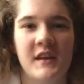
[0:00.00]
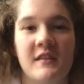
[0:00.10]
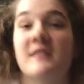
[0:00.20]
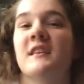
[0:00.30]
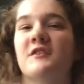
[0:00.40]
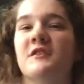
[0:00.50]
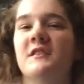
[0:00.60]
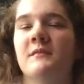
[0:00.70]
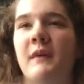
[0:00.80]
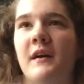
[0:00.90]
This is
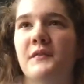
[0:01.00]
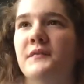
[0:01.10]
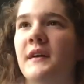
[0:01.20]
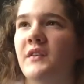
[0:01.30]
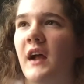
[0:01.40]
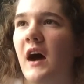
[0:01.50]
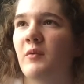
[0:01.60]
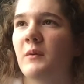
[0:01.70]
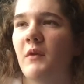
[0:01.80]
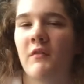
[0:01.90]
actually my favorite
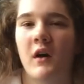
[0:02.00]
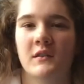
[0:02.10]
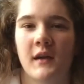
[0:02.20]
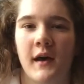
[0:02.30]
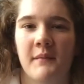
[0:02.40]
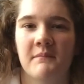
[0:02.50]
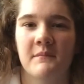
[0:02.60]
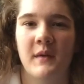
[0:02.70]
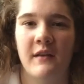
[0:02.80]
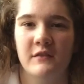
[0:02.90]
album of all time.
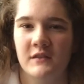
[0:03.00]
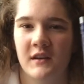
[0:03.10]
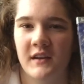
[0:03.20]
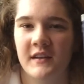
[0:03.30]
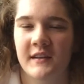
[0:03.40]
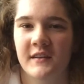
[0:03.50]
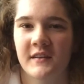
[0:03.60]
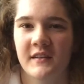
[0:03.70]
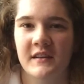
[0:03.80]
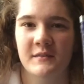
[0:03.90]
Every song on here
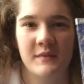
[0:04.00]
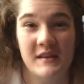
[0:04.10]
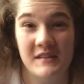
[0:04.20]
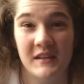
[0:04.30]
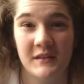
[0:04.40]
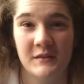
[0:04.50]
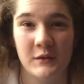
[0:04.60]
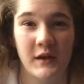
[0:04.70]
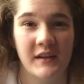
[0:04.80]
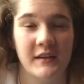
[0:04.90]
is amazing,
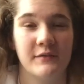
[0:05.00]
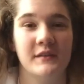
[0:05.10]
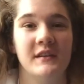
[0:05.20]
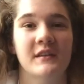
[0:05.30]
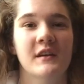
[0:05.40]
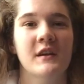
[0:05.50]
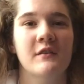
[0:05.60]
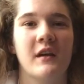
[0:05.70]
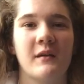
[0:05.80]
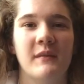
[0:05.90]
so I definitely
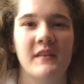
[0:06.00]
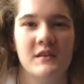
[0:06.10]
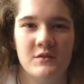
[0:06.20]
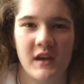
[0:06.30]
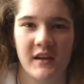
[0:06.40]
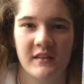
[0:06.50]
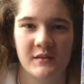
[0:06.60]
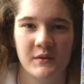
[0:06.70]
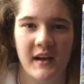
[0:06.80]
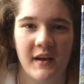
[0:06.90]
recommend that you check
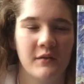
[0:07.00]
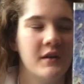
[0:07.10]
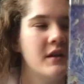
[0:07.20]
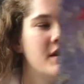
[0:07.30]
this one out.